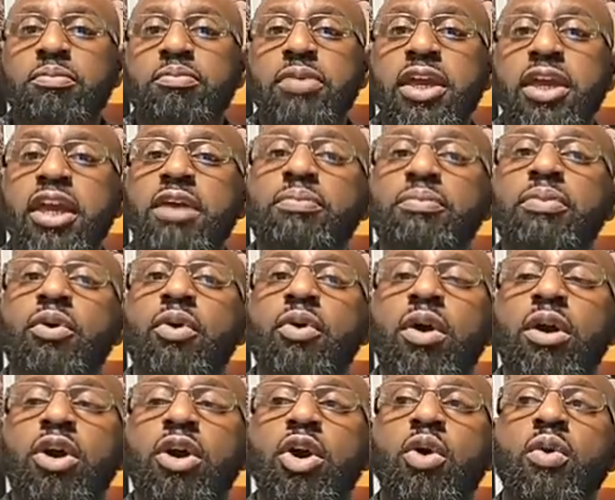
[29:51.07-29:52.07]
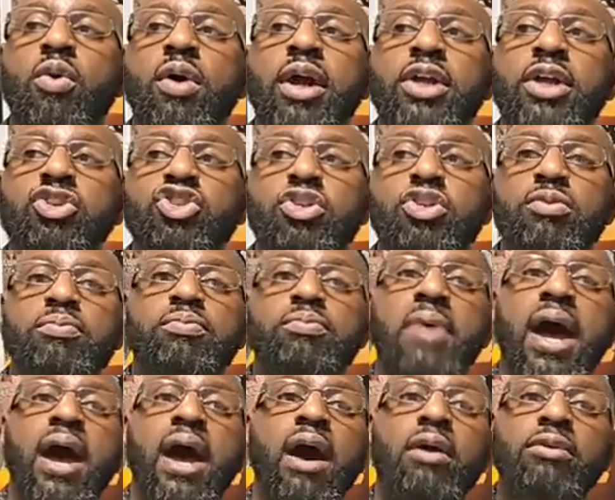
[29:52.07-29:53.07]
people are going to
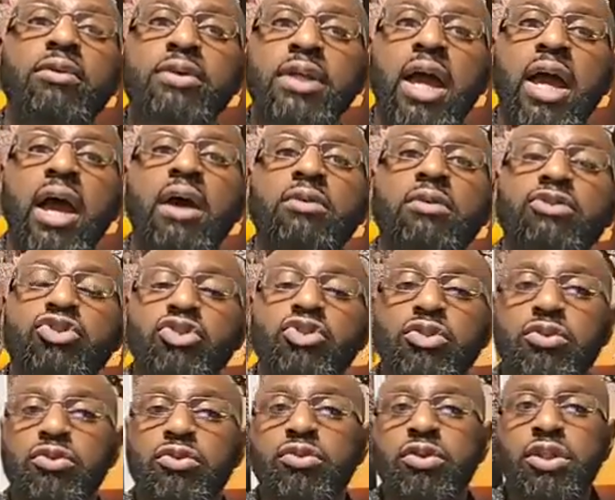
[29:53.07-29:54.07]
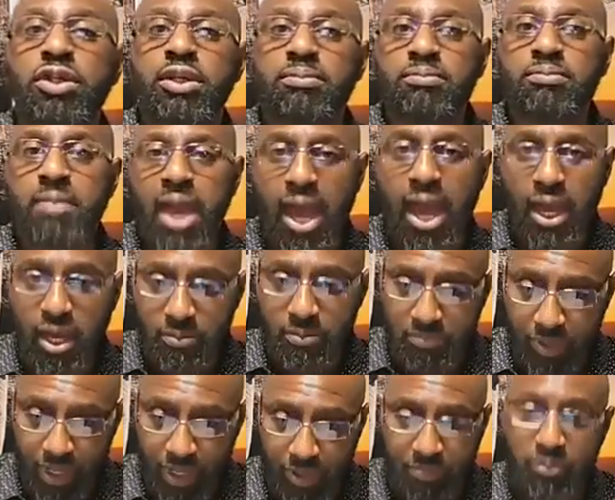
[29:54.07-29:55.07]
bow down to the MAGA
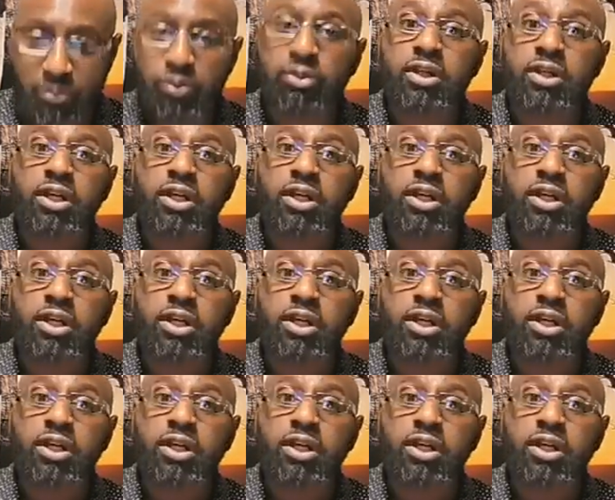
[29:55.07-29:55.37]
people,